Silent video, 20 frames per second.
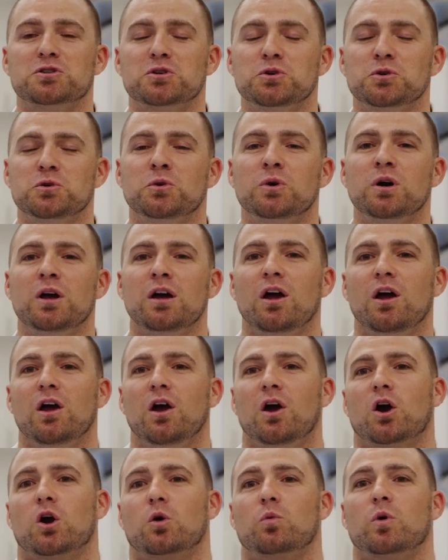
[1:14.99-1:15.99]
who
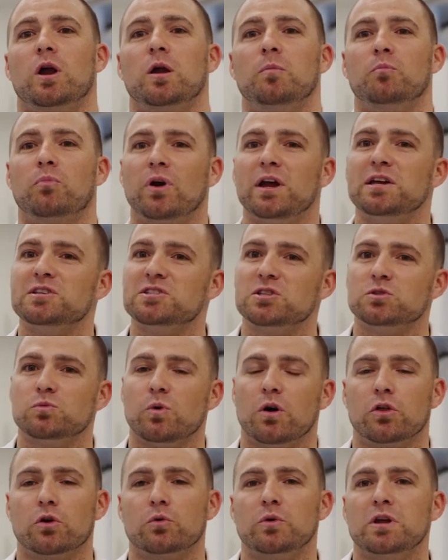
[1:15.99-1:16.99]
are wearing braces
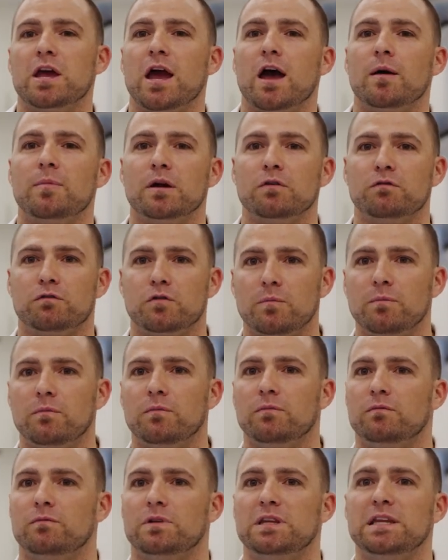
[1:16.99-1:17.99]
while they're rehabbing
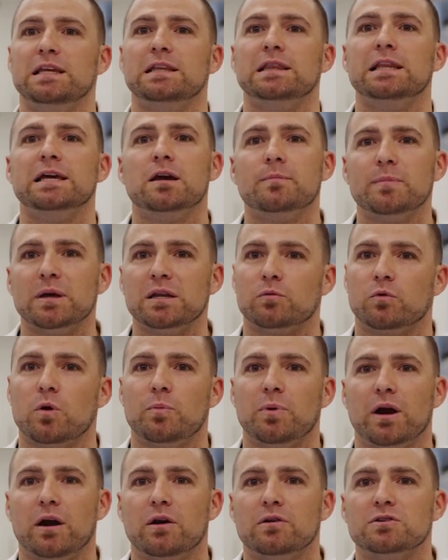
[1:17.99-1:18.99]
from knee ligament
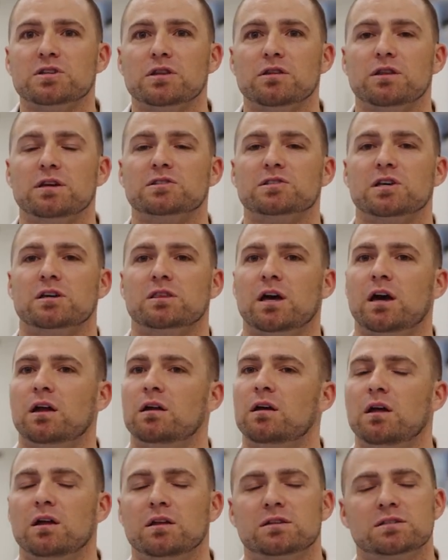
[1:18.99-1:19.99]
repairs and things like
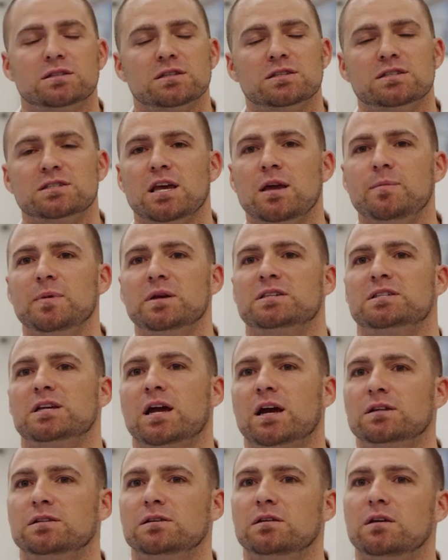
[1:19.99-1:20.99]
that, it's the same
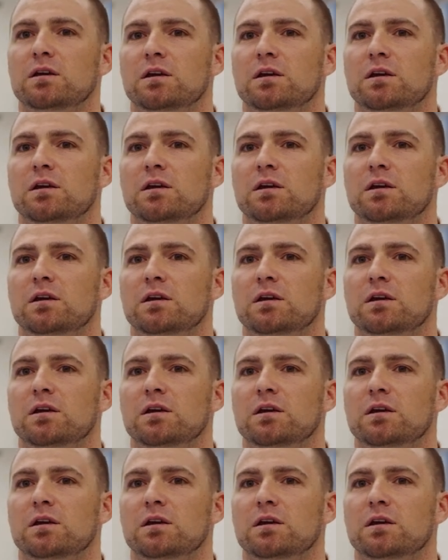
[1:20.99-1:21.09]
exact